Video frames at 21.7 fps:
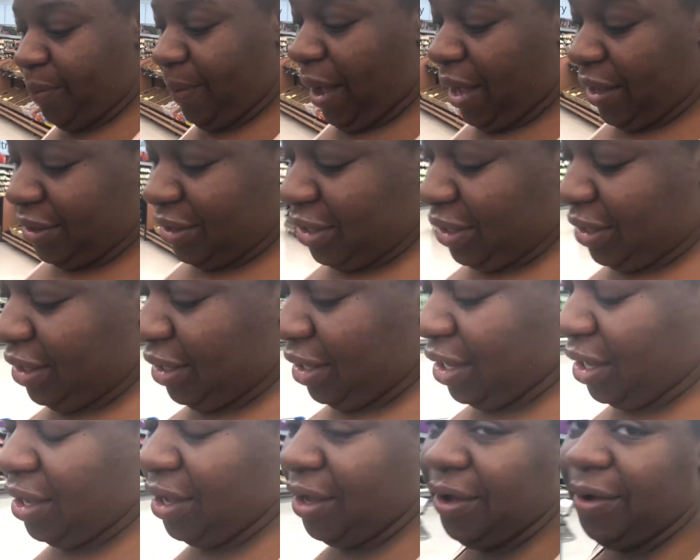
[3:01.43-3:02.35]
about
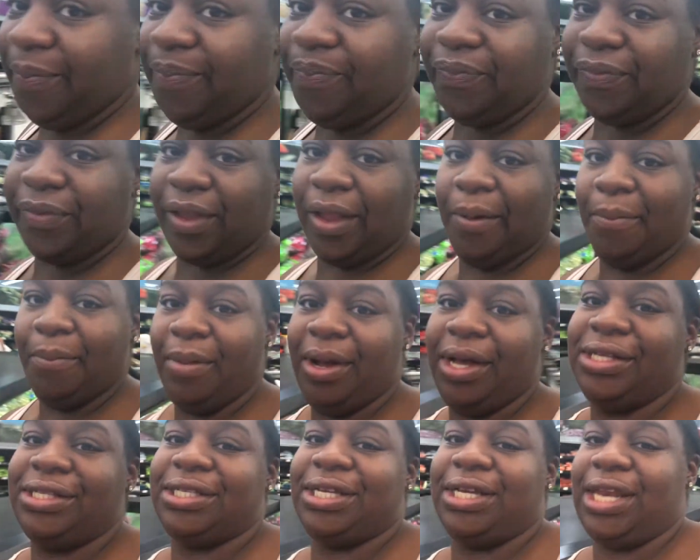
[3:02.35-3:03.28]
the um,
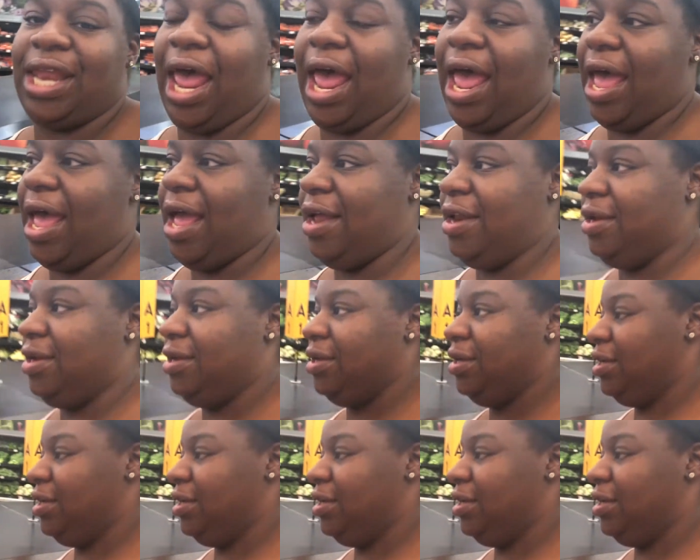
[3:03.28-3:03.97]
muscadine.